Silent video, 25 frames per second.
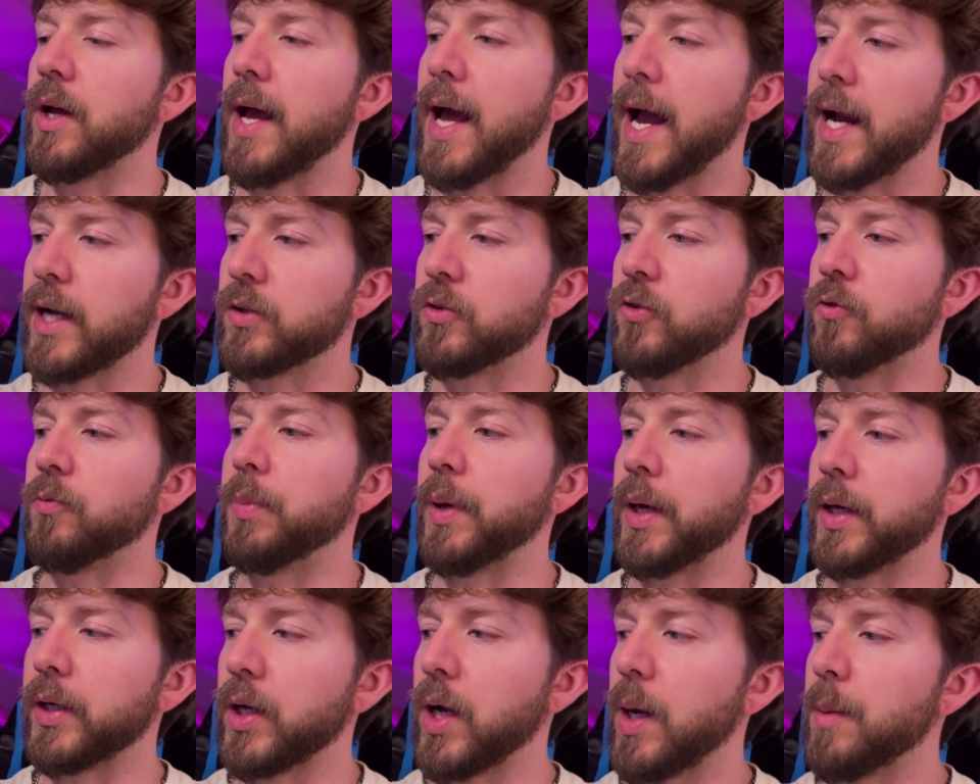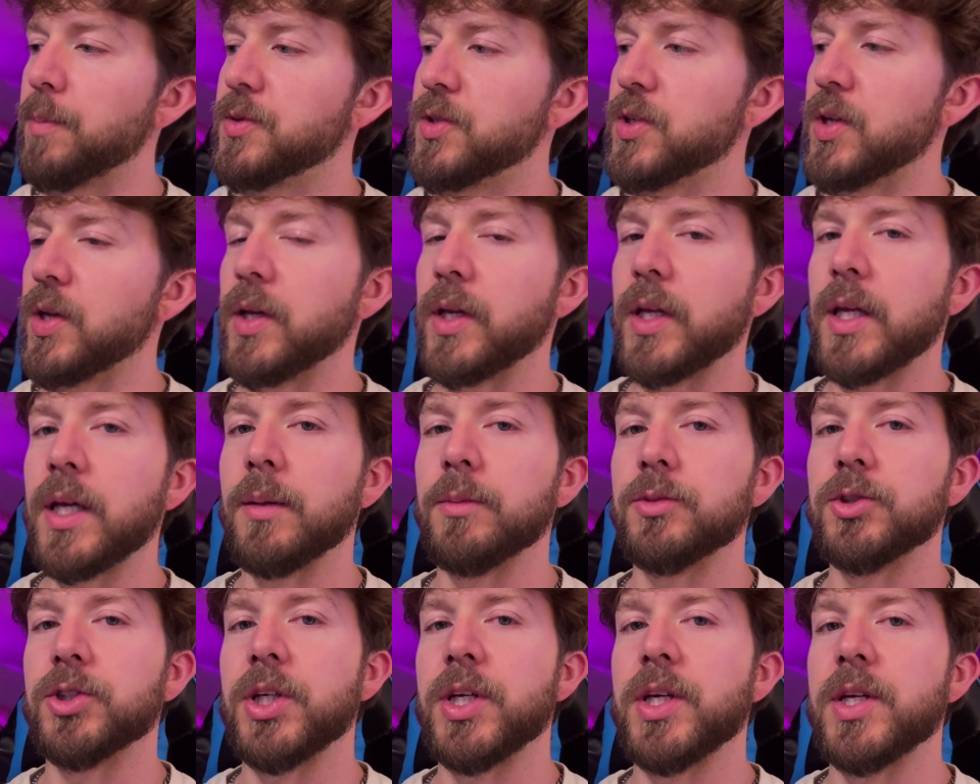active pickups and
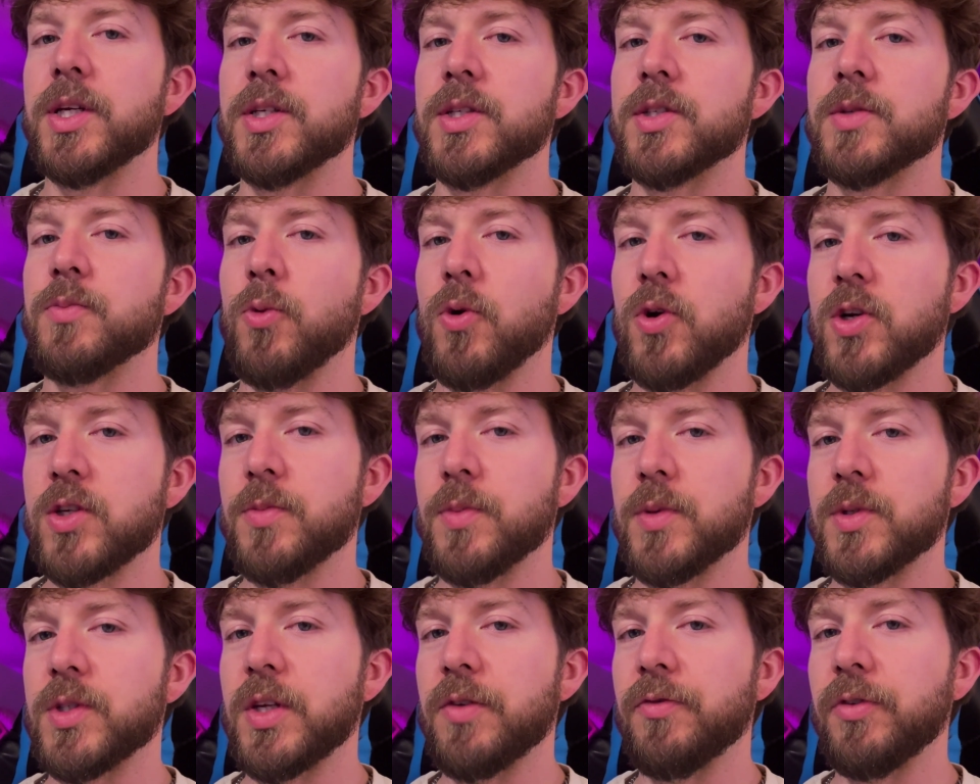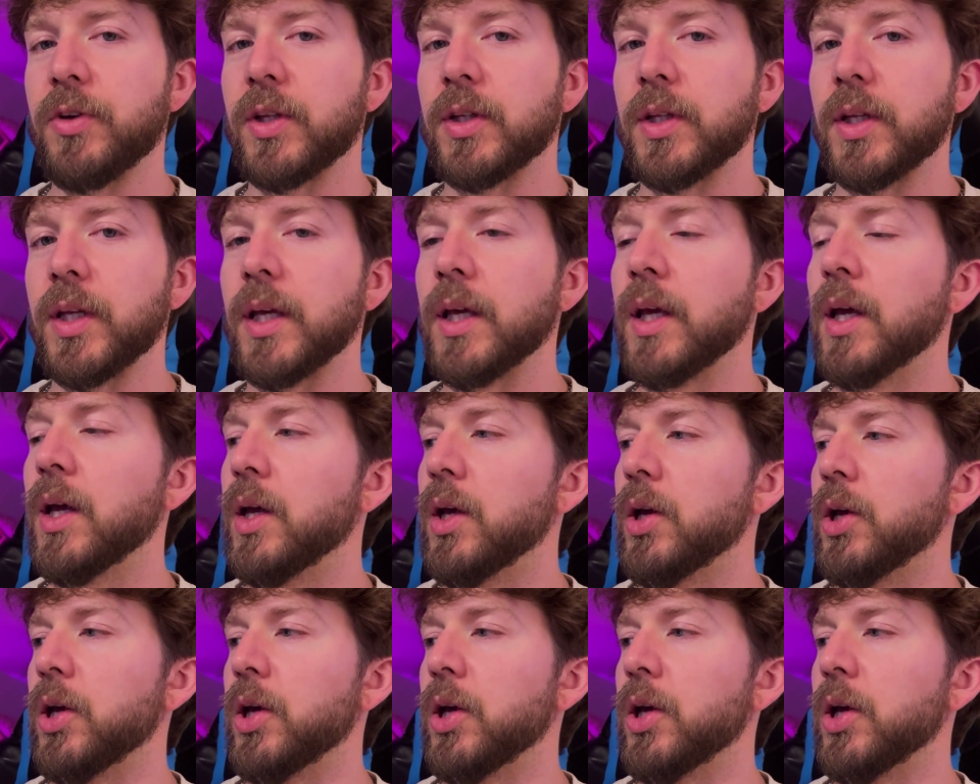EMGs more specifically